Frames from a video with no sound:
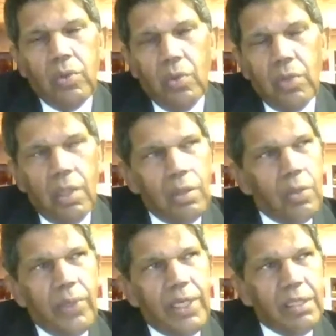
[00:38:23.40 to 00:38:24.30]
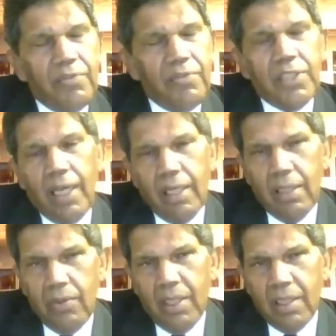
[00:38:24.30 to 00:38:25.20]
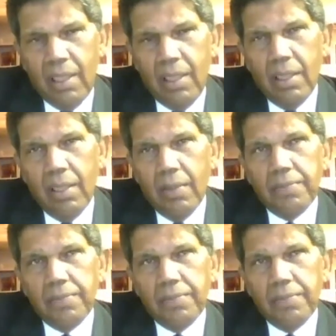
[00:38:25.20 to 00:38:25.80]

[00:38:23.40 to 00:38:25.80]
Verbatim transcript: the reason for telling you this is that